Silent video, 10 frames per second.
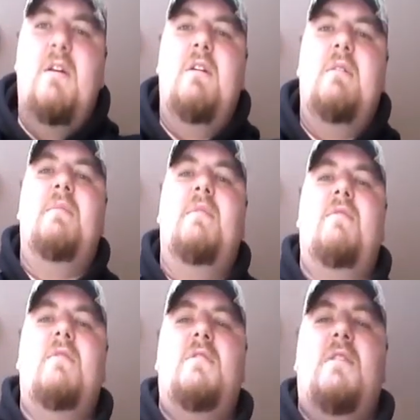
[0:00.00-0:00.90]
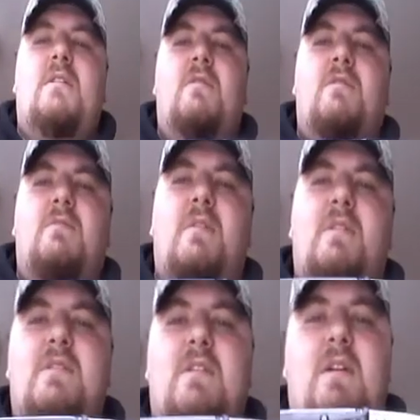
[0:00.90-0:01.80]
The first thing I noticed
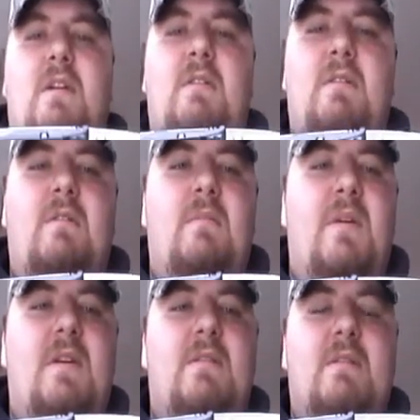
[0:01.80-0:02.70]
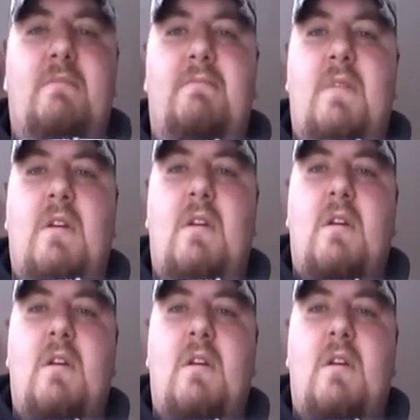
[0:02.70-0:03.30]
about this guy, the Bantam,